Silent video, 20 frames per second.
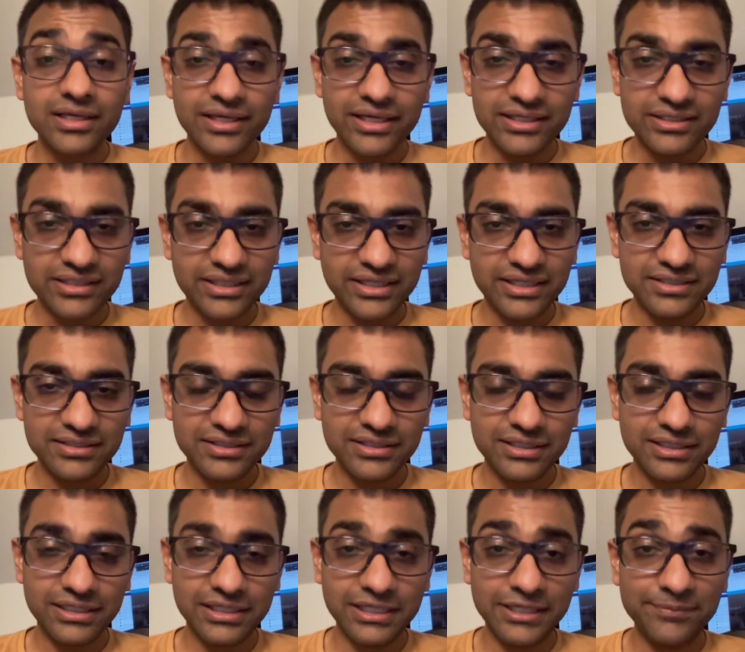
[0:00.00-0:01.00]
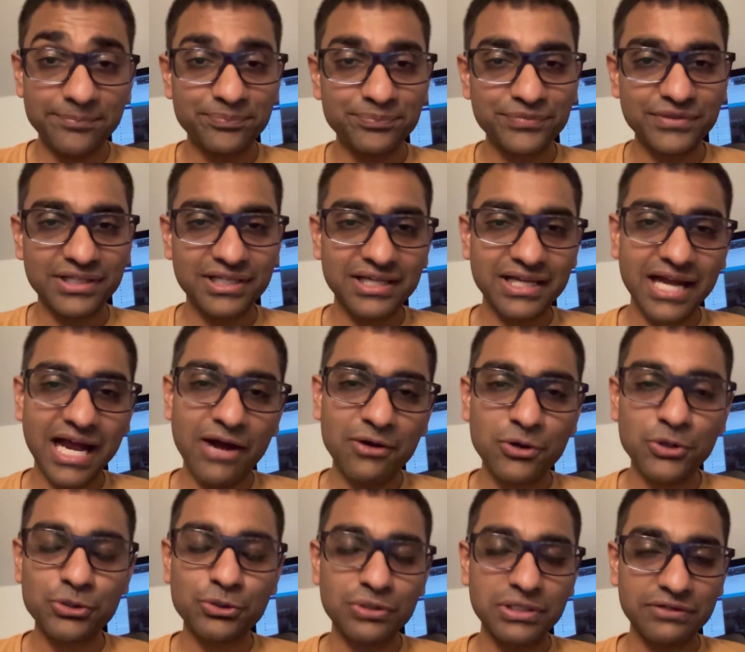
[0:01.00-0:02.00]
Hey there, I
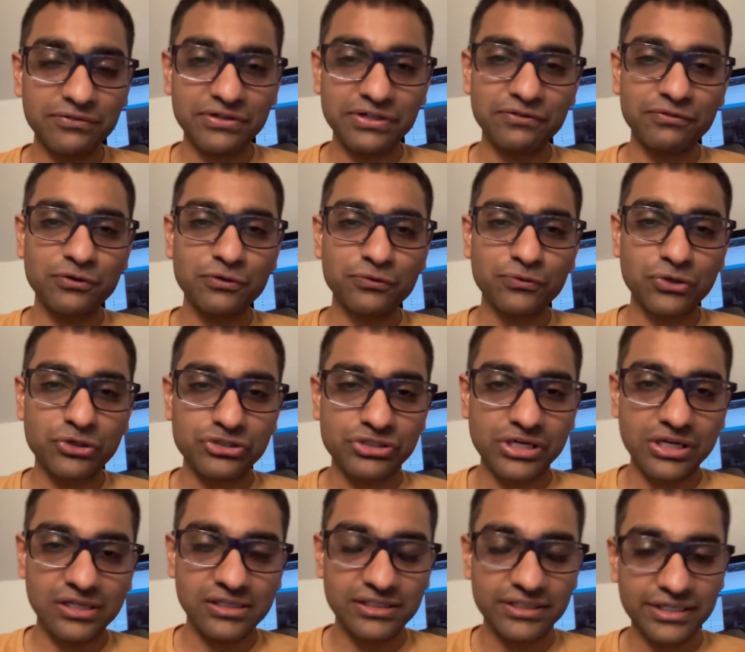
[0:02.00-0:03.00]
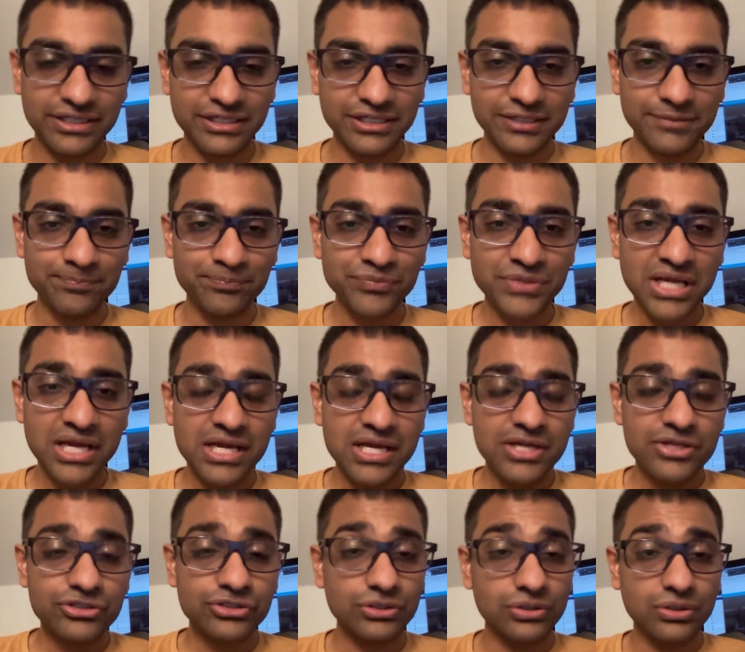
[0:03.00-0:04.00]
want to leave a review for Jerryll here.
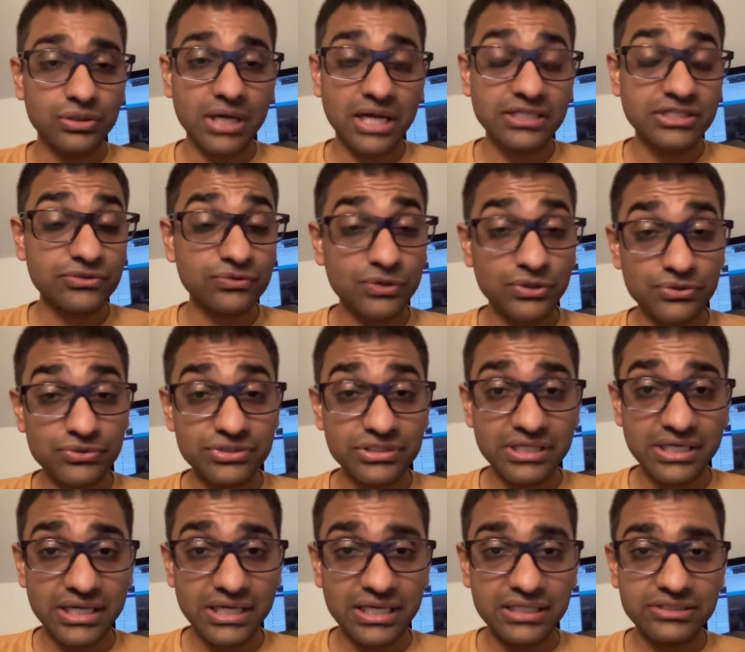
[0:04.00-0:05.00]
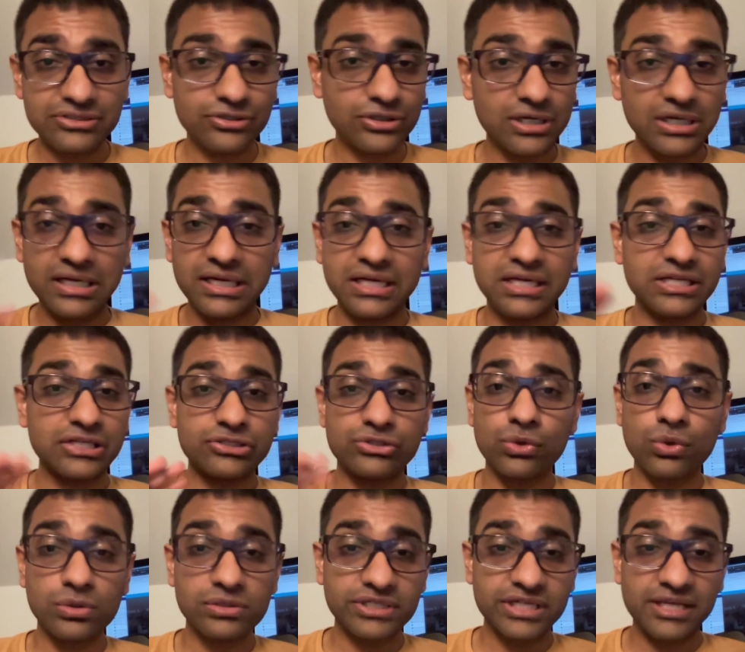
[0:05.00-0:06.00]
So I just want to say Jerryll and his
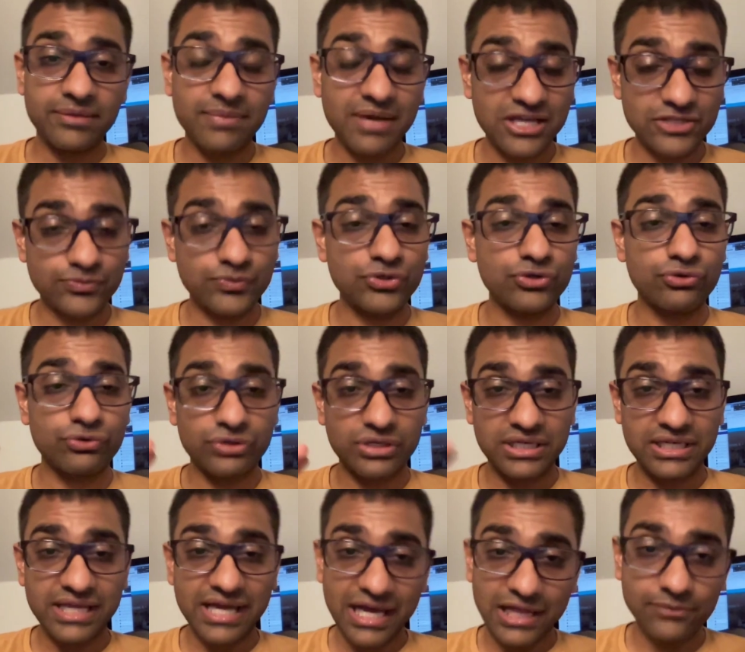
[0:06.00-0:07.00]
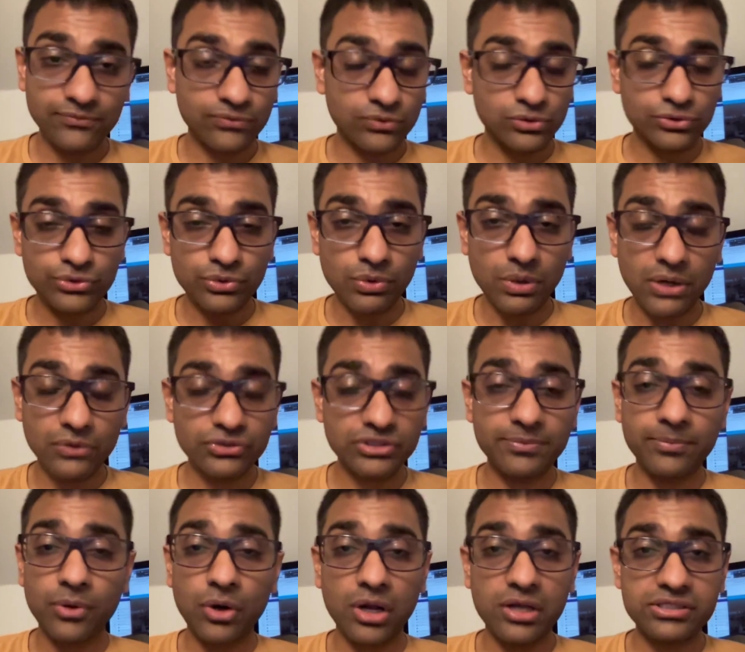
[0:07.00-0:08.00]
whole team has been really helpful throughout
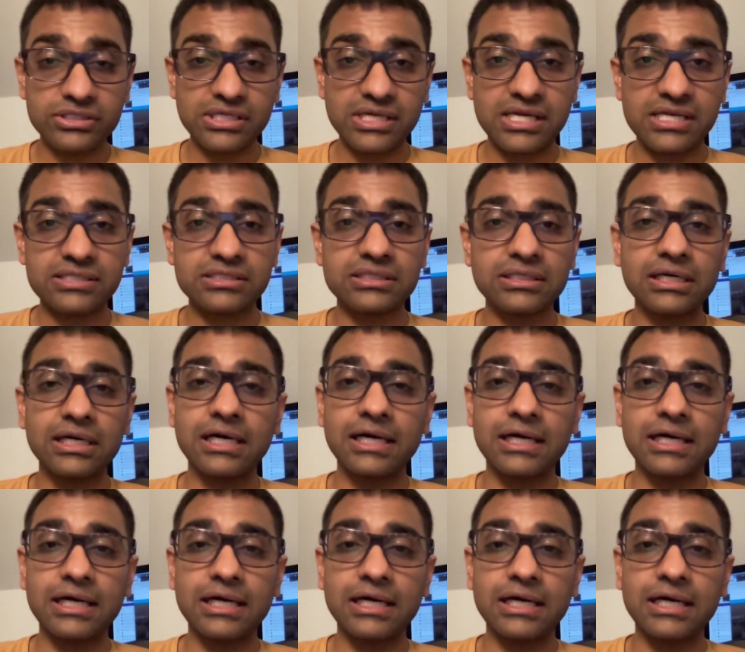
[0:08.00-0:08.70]
the process,